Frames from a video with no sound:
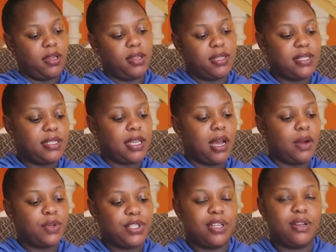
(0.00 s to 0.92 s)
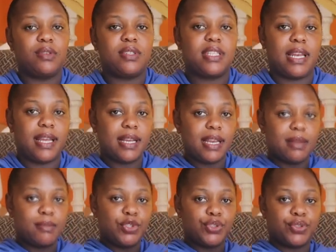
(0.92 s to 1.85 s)
This is how it looks like.
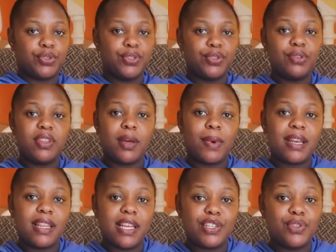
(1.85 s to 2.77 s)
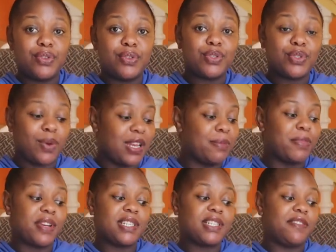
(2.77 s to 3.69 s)
Let me show you. The one that you use when you're
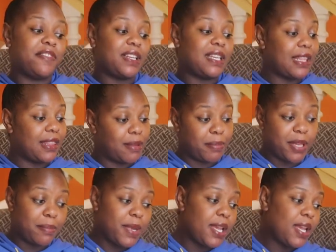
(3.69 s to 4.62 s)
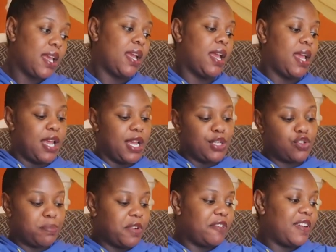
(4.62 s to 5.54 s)
first feeding the baby
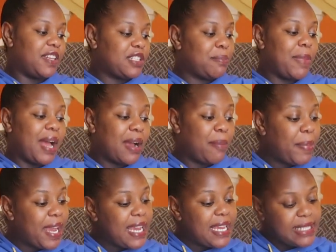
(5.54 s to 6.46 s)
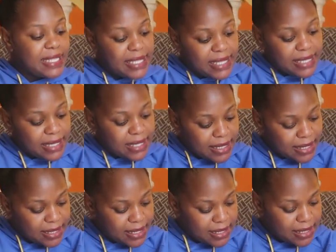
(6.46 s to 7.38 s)
to prevent back pains
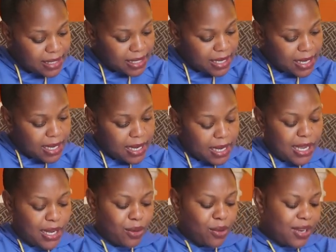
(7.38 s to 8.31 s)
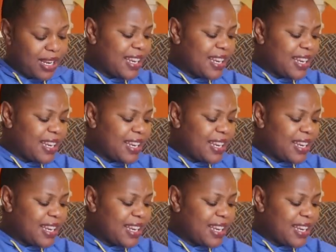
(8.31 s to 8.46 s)
and all.